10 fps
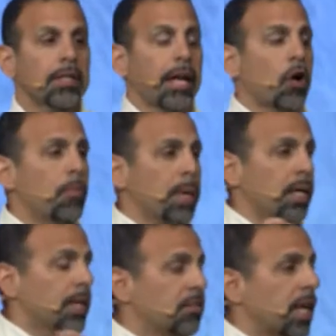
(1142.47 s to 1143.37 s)
Naomi
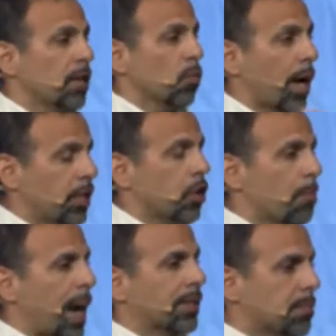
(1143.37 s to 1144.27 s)
is getting ready to go
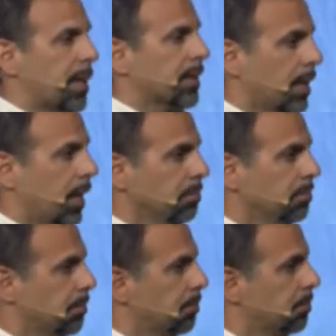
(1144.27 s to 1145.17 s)
back to Bethlehem,
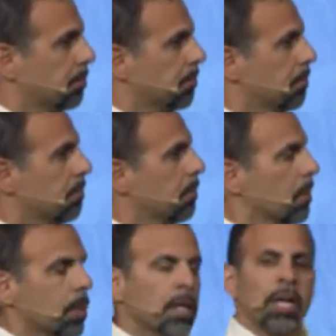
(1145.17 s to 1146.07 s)

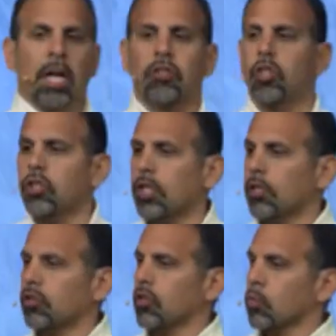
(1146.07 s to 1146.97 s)
and she
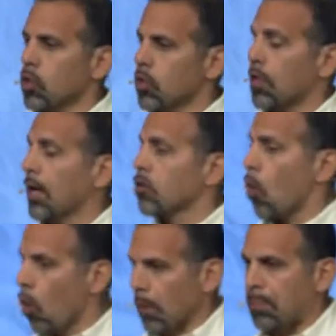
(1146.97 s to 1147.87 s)
says to Ruth and to
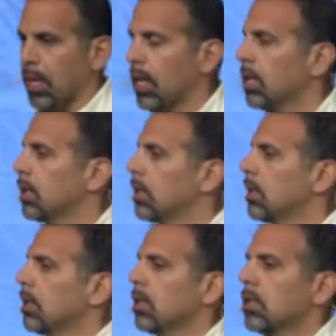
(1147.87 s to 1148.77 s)
Orpah,
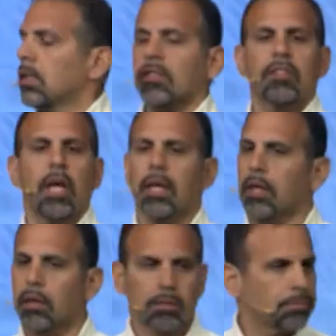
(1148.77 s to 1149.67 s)
look, stay here.